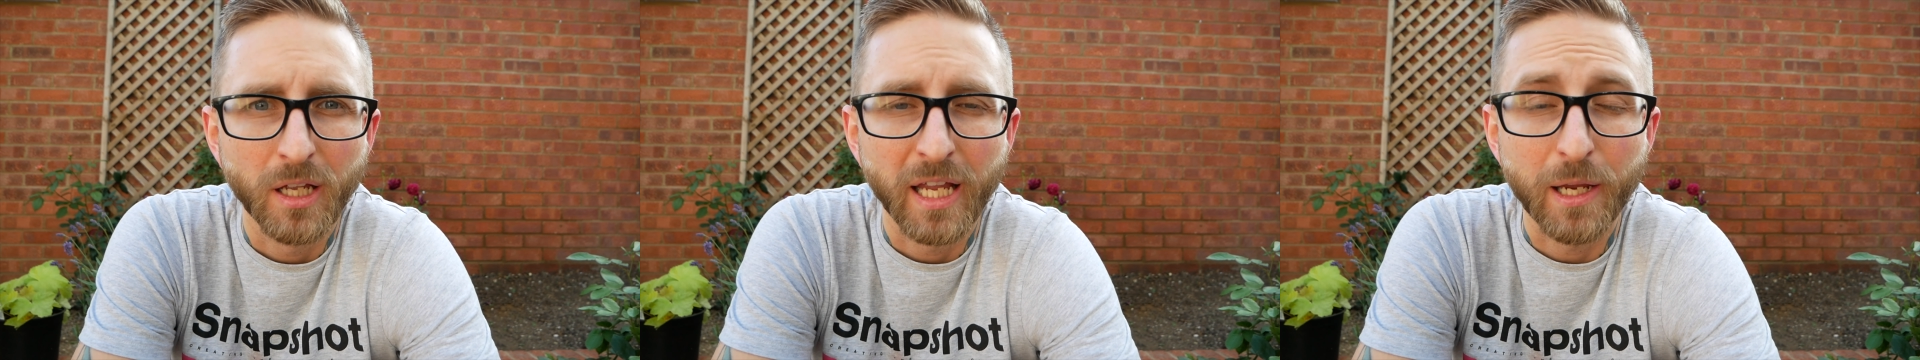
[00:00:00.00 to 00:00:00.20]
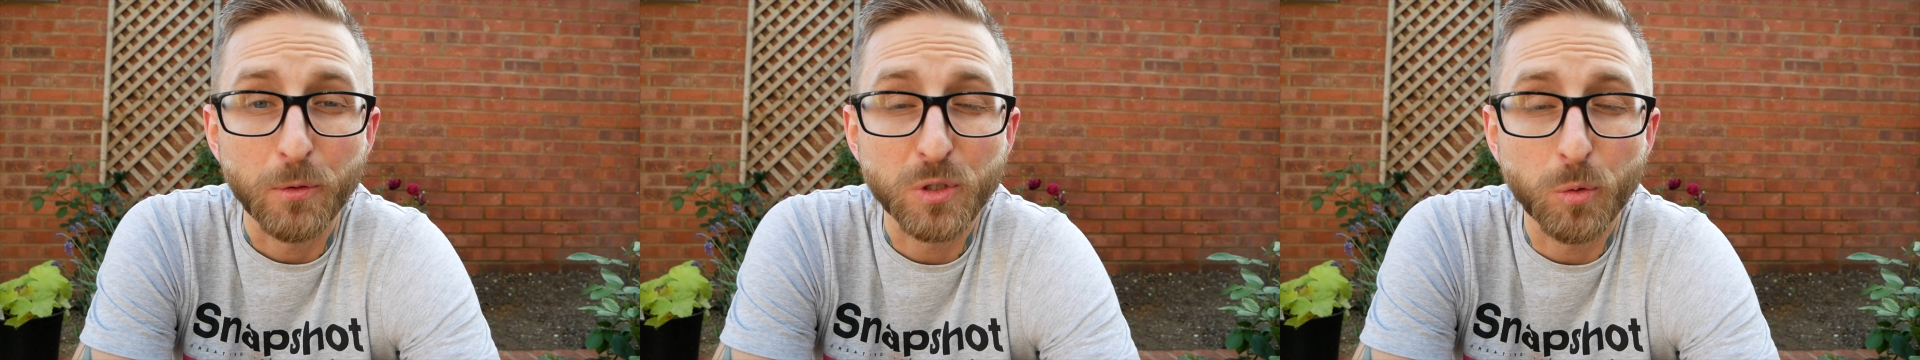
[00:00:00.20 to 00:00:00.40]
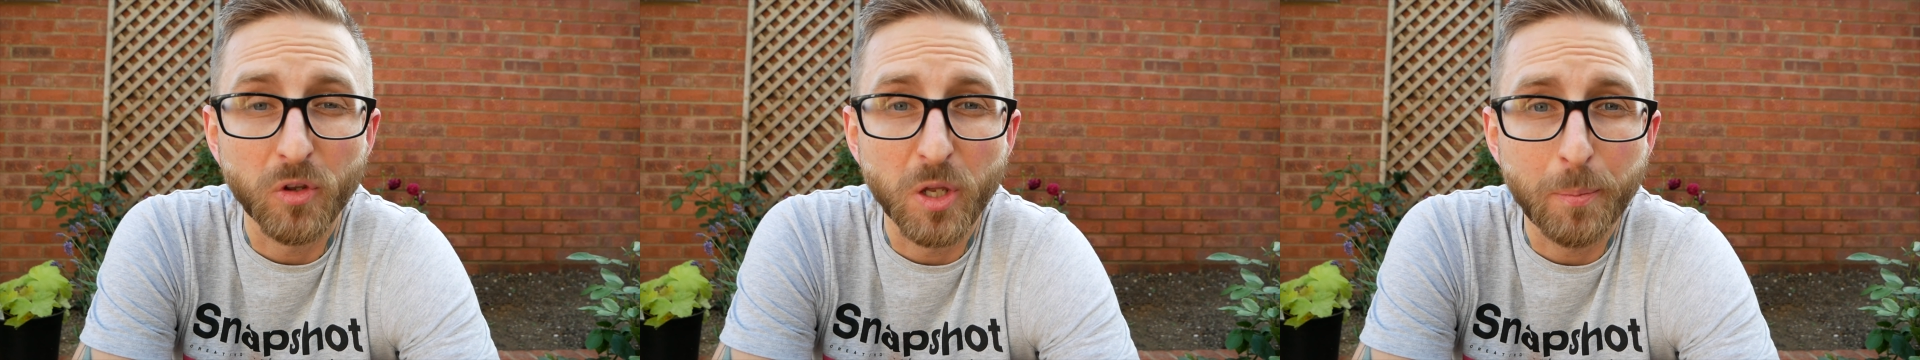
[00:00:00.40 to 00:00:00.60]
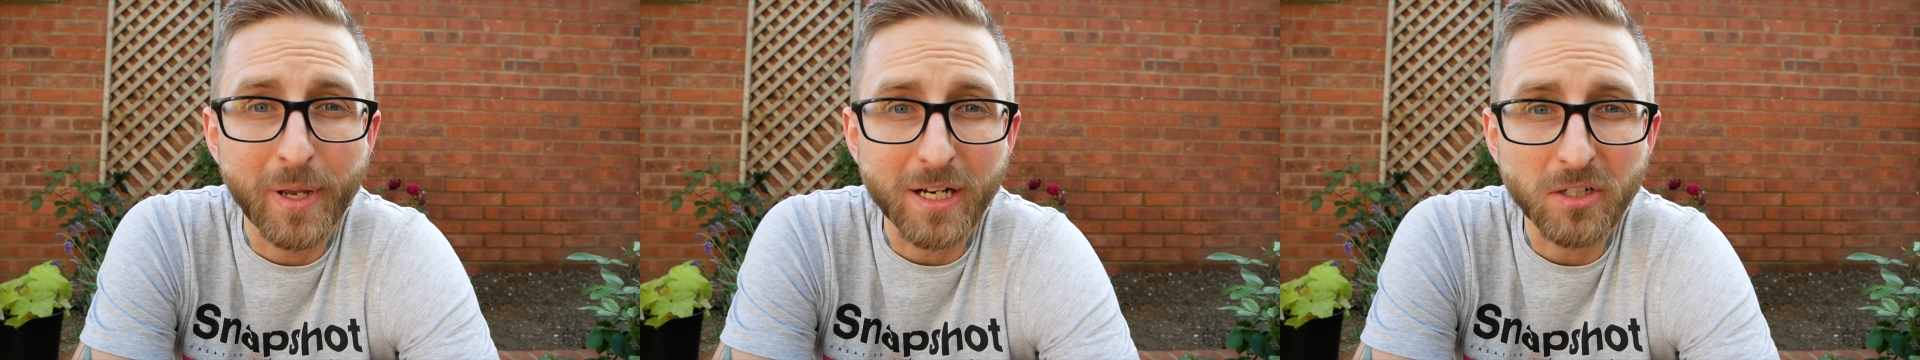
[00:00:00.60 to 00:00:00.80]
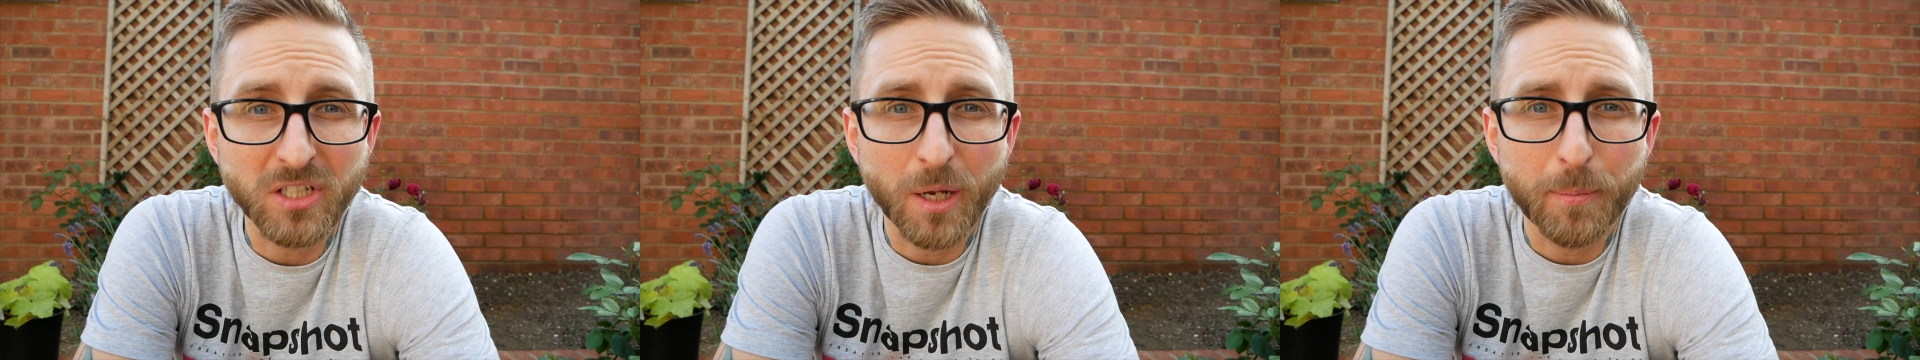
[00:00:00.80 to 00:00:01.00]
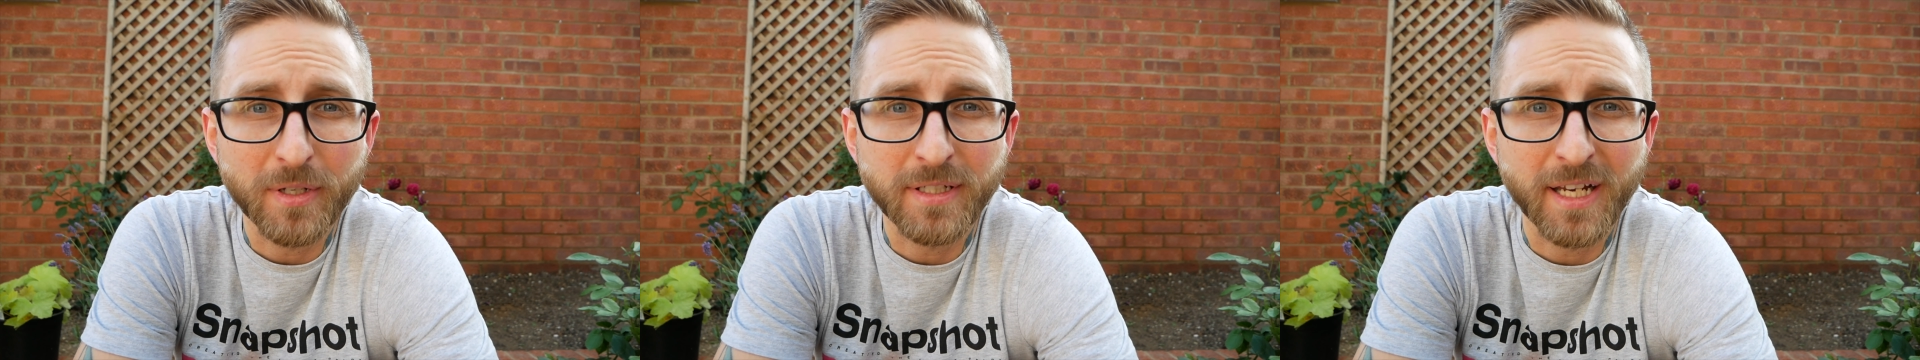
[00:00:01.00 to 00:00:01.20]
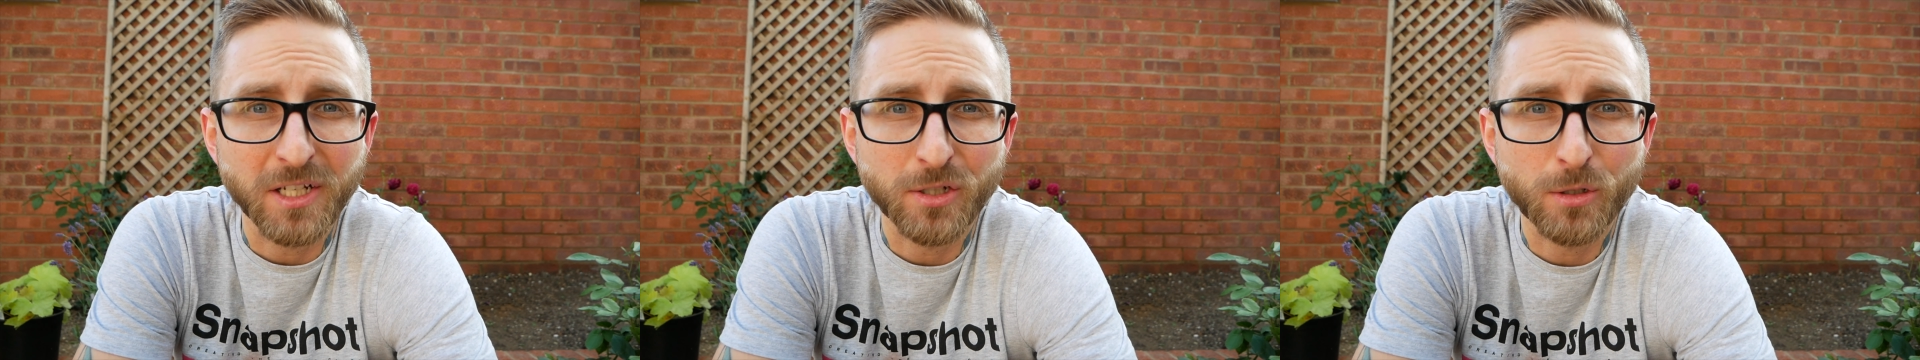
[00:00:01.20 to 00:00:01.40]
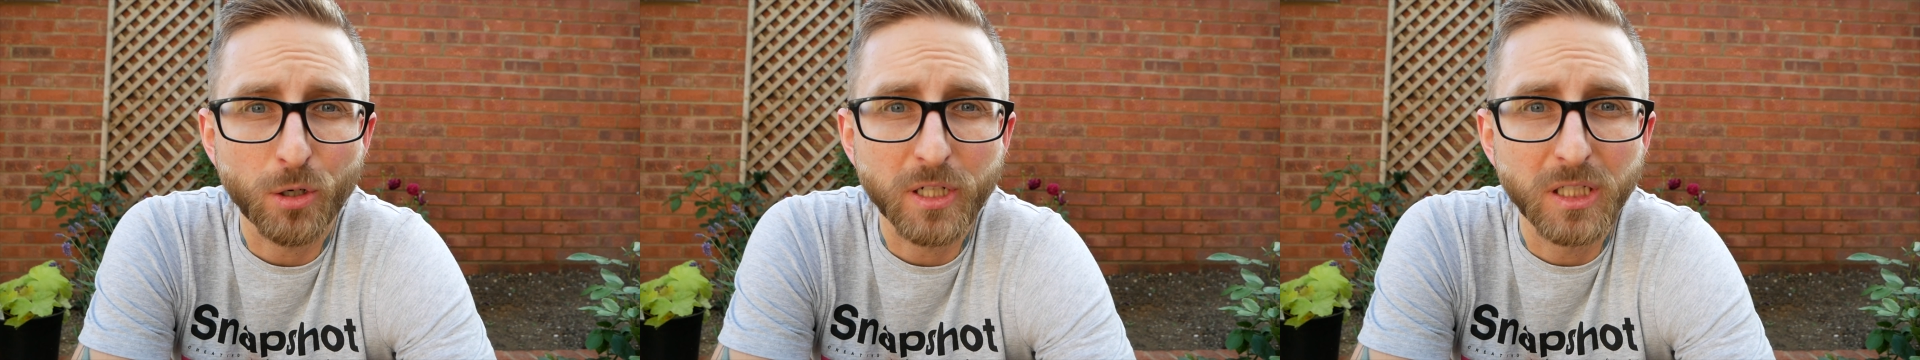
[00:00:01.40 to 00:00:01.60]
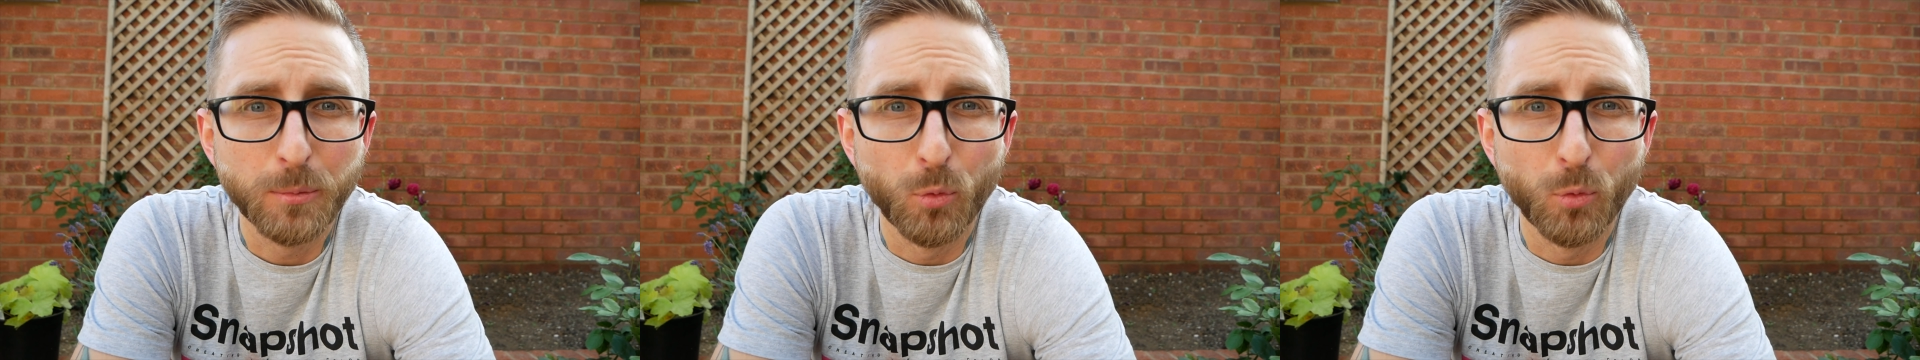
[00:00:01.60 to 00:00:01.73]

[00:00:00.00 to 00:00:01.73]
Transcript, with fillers: He was the one that picked us up at six o'clock in the